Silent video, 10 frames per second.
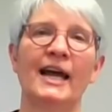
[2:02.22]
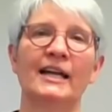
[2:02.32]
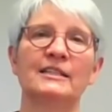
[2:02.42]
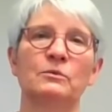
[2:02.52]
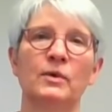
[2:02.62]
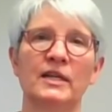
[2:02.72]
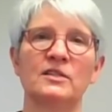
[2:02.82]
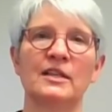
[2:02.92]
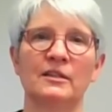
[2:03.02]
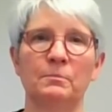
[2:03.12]
to act in
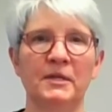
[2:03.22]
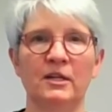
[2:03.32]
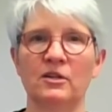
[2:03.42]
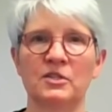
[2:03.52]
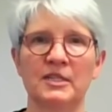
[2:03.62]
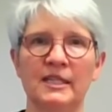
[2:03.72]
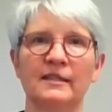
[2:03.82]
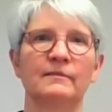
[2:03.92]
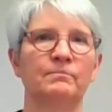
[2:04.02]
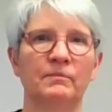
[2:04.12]
ways that the
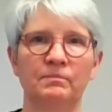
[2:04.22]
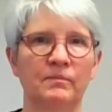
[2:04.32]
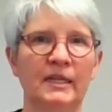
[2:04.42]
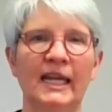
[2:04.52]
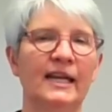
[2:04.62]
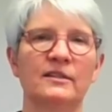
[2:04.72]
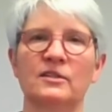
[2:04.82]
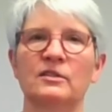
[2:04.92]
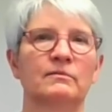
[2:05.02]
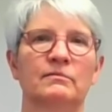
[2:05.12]
PRC
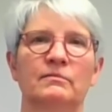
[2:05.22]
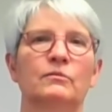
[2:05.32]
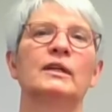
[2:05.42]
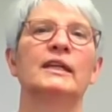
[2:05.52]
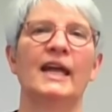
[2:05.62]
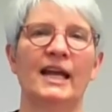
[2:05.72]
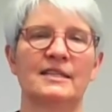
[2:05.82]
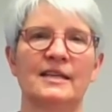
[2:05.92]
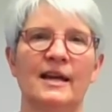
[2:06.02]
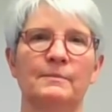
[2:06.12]
can't really
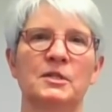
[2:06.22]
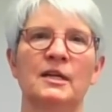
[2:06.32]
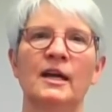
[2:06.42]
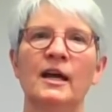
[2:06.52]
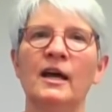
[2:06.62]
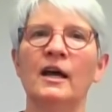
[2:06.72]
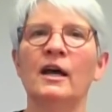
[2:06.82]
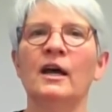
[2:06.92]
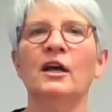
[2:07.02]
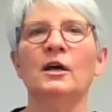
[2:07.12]
accept. Mm-hmm.
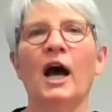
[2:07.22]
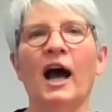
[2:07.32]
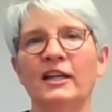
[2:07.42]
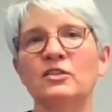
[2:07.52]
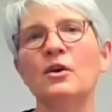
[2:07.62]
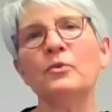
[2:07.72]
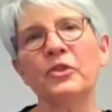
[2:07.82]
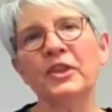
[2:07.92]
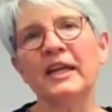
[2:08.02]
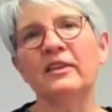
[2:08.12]
I
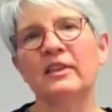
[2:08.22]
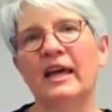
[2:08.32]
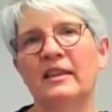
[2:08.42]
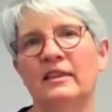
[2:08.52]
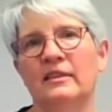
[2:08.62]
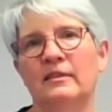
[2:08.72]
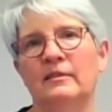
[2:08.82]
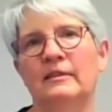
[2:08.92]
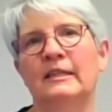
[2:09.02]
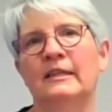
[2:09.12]
don't think that
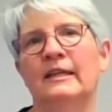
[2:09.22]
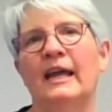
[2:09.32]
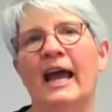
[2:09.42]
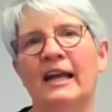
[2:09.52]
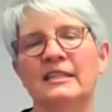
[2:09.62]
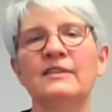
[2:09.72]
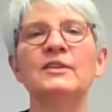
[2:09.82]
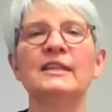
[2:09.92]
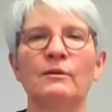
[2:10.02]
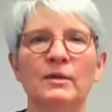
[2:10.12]
the
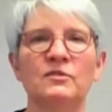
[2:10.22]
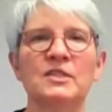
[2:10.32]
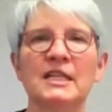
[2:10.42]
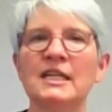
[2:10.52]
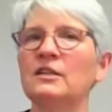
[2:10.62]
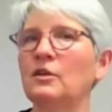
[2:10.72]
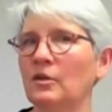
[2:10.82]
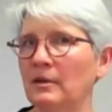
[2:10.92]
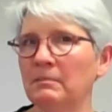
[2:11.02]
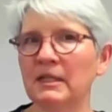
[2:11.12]
activity that we've seen, you know,
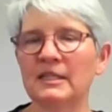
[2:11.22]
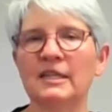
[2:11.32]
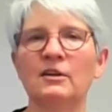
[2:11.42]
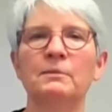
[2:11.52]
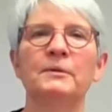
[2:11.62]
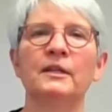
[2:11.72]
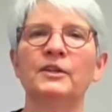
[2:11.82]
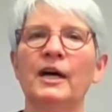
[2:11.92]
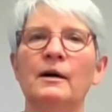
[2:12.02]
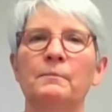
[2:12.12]
the military
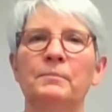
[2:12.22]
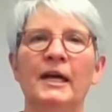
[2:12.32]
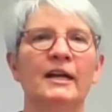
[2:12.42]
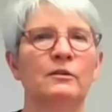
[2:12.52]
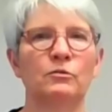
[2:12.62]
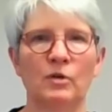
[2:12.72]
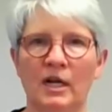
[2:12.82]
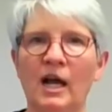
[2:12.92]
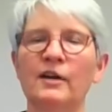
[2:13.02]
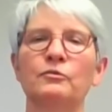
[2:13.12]
buildup and
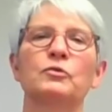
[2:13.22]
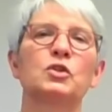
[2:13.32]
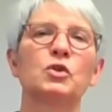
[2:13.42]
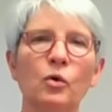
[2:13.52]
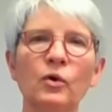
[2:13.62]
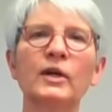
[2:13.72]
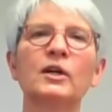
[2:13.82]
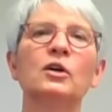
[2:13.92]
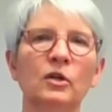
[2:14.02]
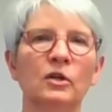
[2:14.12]
kind of
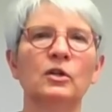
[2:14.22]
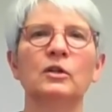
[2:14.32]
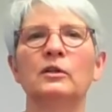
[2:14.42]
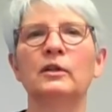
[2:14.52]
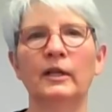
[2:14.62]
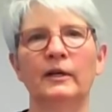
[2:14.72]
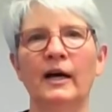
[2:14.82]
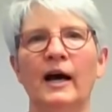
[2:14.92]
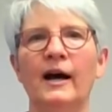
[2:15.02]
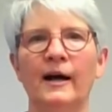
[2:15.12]
rhetorical
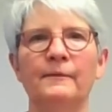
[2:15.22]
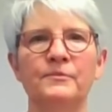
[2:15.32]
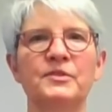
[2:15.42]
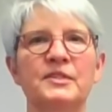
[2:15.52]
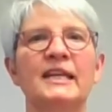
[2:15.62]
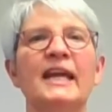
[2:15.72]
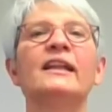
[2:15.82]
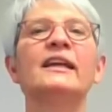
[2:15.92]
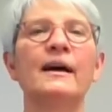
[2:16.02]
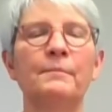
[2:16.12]
um,
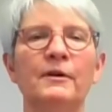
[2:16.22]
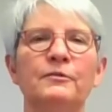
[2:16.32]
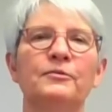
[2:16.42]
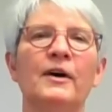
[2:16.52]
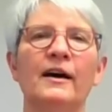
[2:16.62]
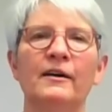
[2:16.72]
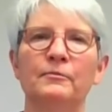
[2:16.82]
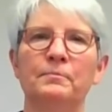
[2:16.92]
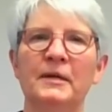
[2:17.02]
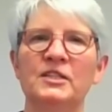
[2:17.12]
scaling up of,
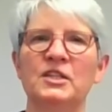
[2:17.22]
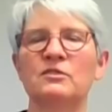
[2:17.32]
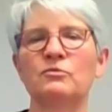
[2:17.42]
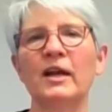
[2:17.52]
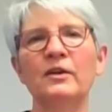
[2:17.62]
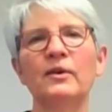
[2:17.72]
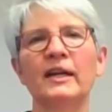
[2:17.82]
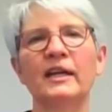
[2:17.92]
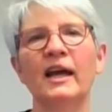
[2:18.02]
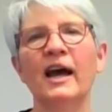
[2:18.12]
of Beijing's
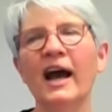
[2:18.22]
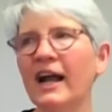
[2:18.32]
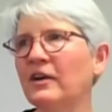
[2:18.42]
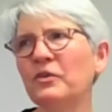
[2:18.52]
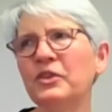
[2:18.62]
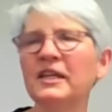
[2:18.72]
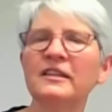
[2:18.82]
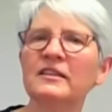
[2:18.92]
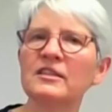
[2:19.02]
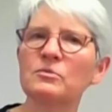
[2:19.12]
rhetoric, I don't think
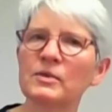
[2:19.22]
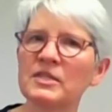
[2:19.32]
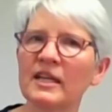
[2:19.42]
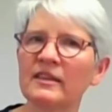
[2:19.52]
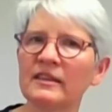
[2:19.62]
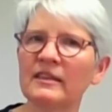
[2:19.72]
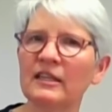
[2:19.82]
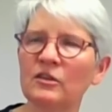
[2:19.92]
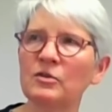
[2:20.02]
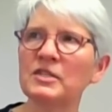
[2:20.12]
that this was
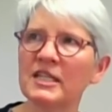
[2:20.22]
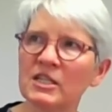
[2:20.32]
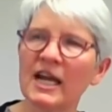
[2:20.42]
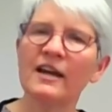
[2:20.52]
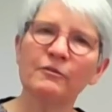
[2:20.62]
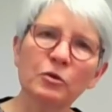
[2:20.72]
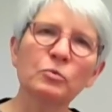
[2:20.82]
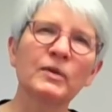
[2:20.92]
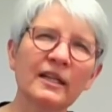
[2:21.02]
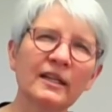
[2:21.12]
that those things ever
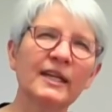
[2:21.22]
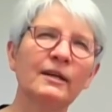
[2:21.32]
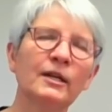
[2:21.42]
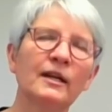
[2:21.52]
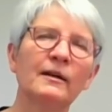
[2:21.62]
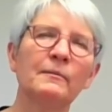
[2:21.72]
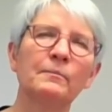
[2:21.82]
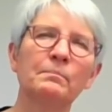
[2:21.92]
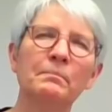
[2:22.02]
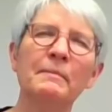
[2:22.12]
really
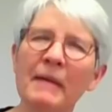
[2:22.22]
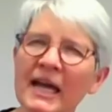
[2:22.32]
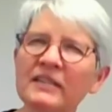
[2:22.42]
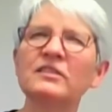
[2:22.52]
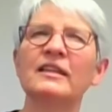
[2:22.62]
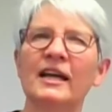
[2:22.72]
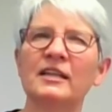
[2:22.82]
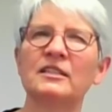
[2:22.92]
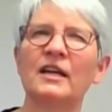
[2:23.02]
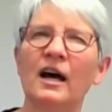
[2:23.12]
meant
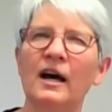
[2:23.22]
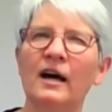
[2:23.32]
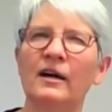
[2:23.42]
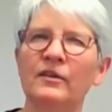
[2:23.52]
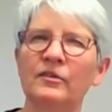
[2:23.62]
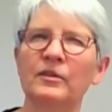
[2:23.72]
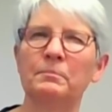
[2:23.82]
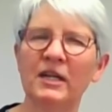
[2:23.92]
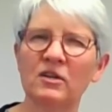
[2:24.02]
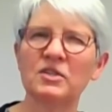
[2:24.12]
that uh, the
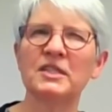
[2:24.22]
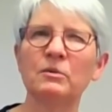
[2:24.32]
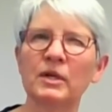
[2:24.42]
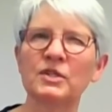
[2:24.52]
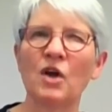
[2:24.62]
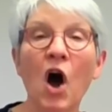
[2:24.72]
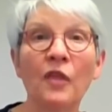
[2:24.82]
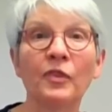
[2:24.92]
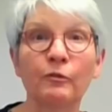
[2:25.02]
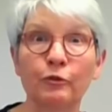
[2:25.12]
PRC was
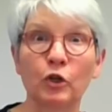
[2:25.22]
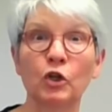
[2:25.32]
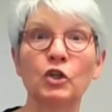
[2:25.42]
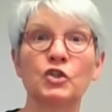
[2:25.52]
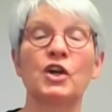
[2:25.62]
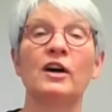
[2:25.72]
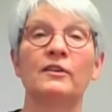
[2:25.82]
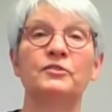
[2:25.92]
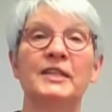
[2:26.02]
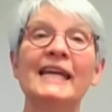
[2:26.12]
on the verge
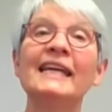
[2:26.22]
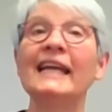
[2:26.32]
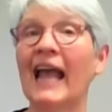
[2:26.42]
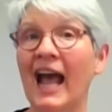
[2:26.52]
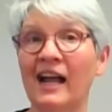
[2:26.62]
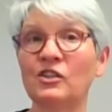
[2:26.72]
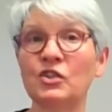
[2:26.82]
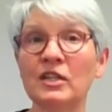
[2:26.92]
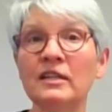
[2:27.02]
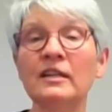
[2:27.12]
of taking
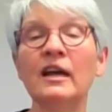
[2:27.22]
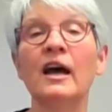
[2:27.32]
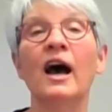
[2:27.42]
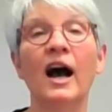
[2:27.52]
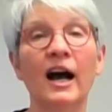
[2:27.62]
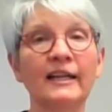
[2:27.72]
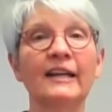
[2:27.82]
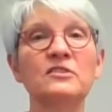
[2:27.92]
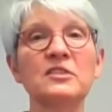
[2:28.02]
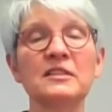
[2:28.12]
action
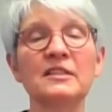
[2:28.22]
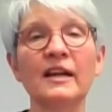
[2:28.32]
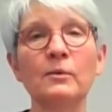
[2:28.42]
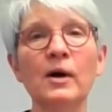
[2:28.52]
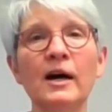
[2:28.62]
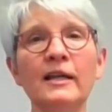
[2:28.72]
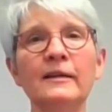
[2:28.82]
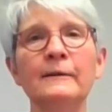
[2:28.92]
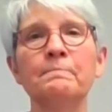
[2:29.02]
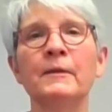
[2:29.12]
against Taiwan.